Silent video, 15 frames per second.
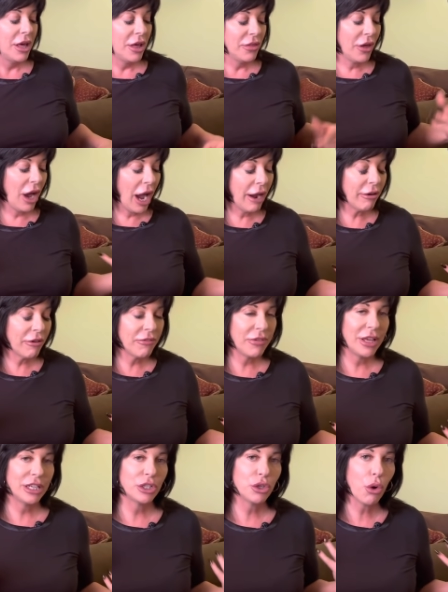The
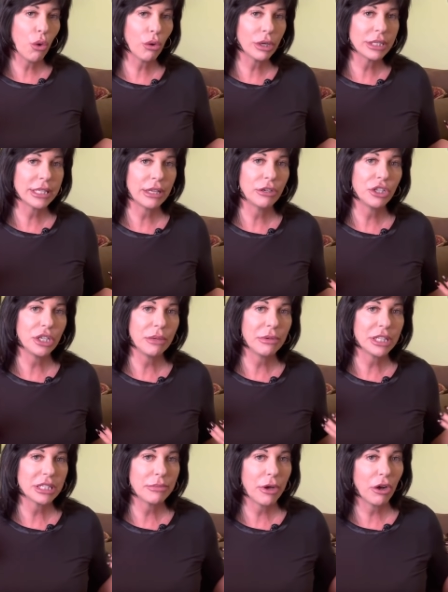Hierophant, Taurus energy, but
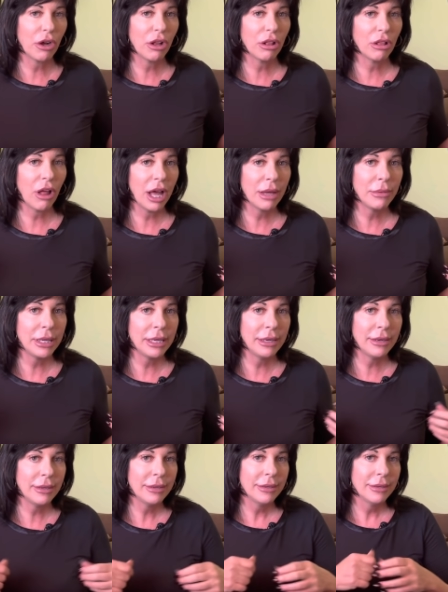it's about
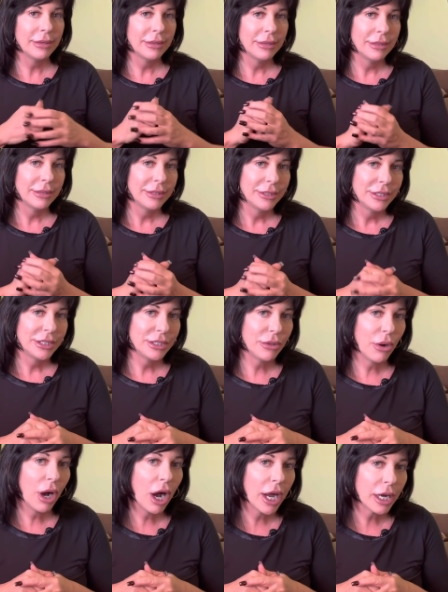climbing, to
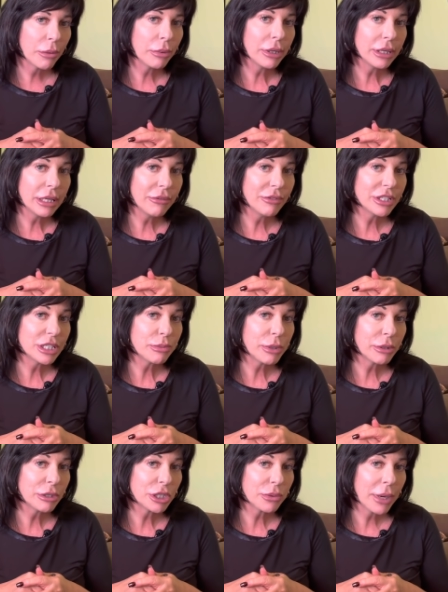a higher belief in
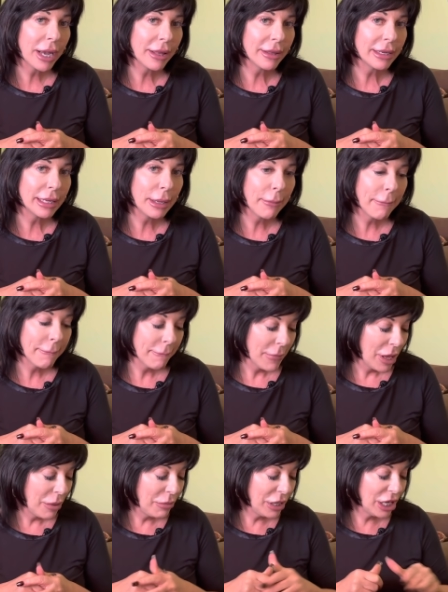spirituality
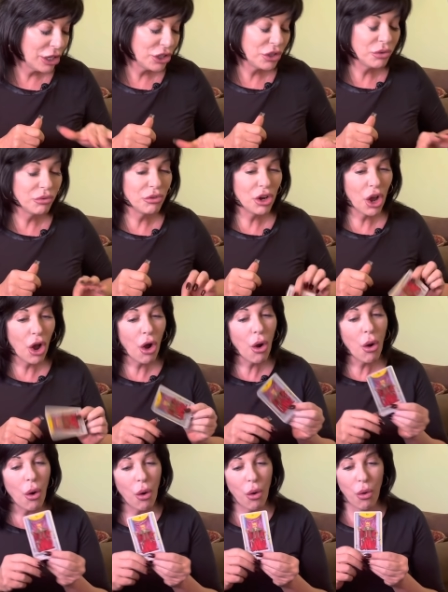because you
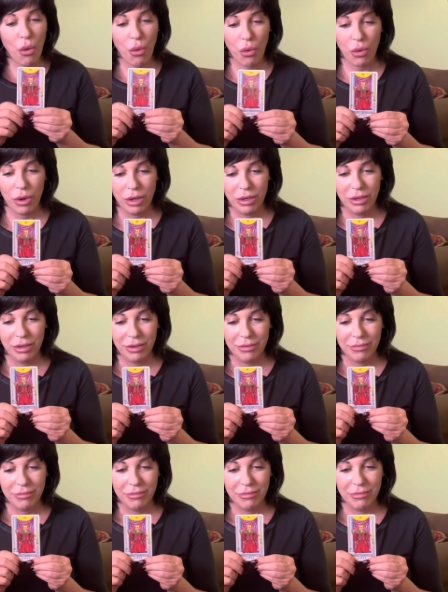know
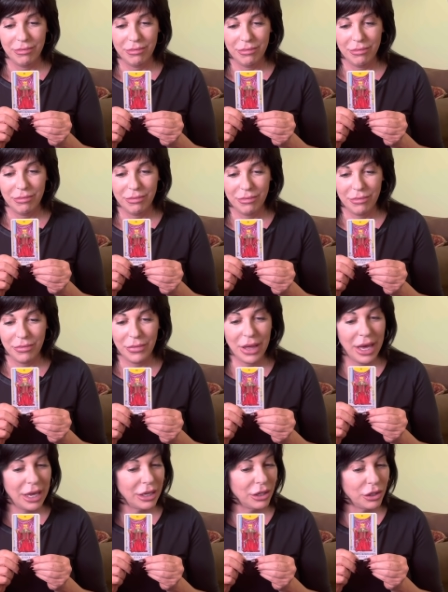
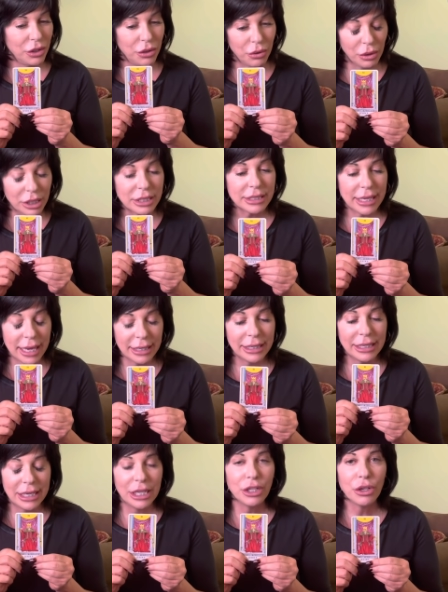that you are
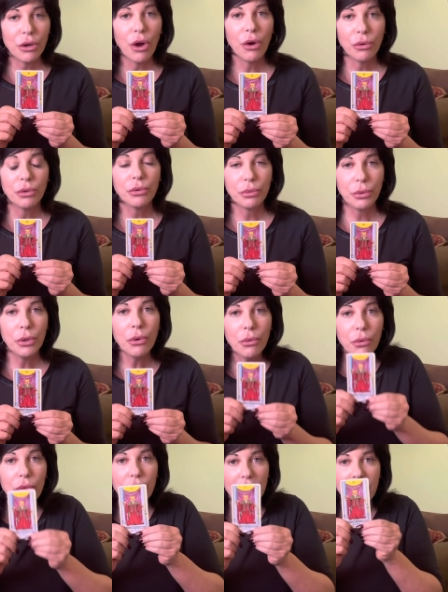standing in your own
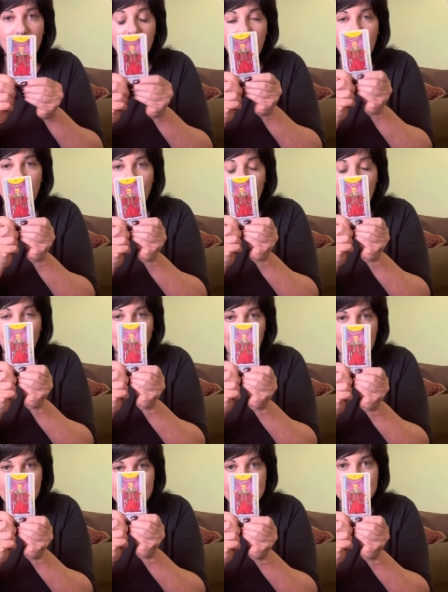truth and, and with
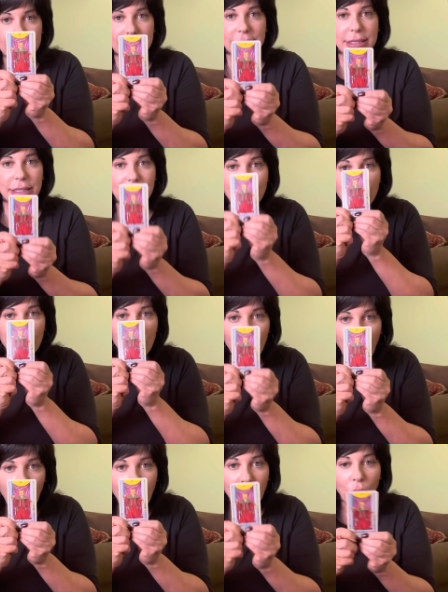justice. This is who you
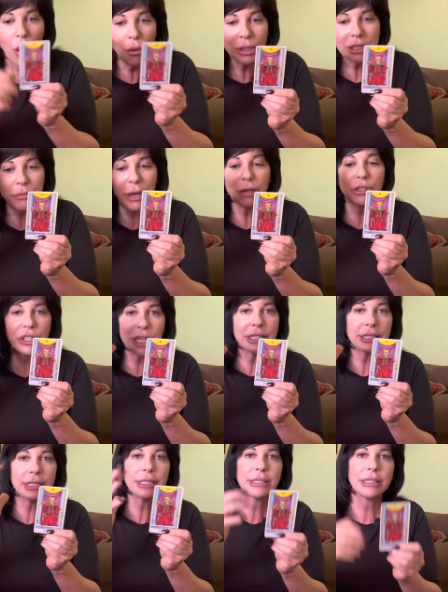are. You're always about
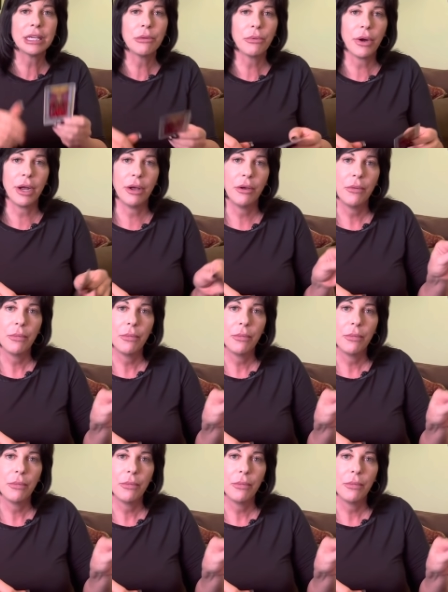justice, Libra.